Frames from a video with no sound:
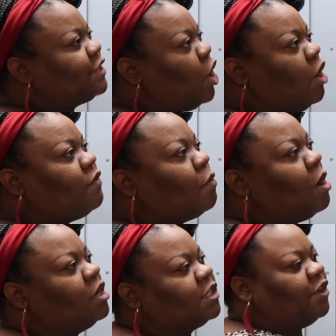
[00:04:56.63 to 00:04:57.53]
on the
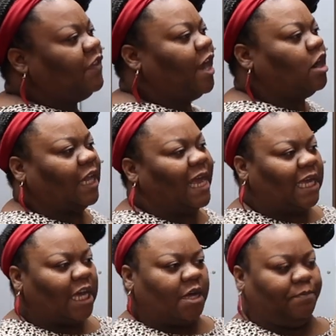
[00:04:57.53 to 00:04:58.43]
wall so they are like
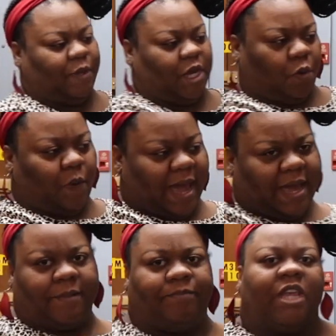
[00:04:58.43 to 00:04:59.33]
up and away.